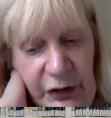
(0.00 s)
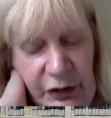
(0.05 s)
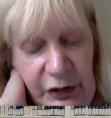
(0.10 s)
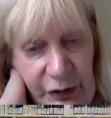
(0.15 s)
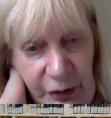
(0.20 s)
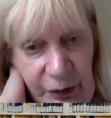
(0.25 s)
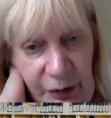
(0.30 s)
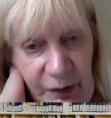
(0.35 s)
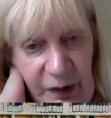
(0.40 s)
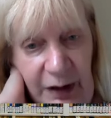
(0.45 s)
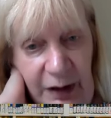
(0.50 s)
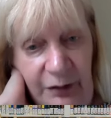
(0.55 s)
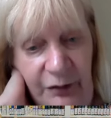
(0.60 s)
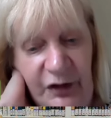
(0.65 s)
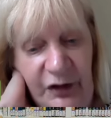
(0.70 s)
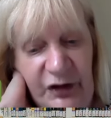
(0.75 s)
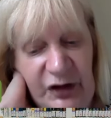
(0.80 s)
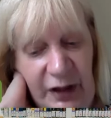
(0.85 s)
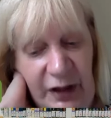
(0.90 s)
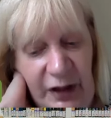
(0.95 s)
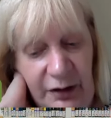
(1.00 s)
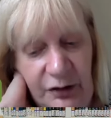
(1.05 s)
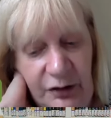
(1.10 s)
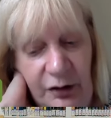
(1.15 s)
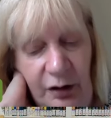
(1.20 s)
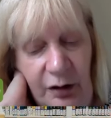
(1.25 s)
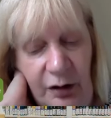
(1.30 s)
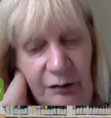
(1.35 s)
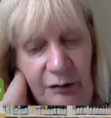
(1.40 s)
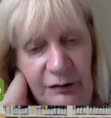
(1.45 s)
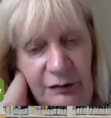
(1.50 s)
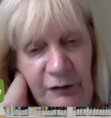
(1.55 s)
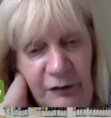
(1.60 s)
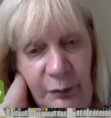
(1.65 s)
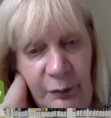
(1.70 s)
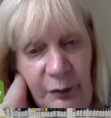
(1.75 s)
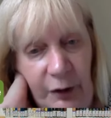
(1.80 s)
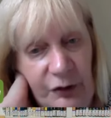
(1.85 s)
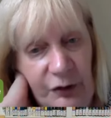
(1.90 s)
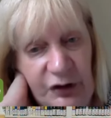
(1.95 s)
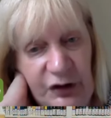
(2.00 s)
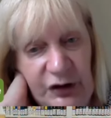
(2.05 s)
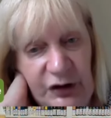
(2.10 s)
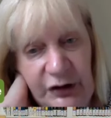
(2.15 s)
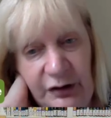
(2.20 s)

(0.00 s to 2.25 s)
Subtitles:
do in the second half of Approaches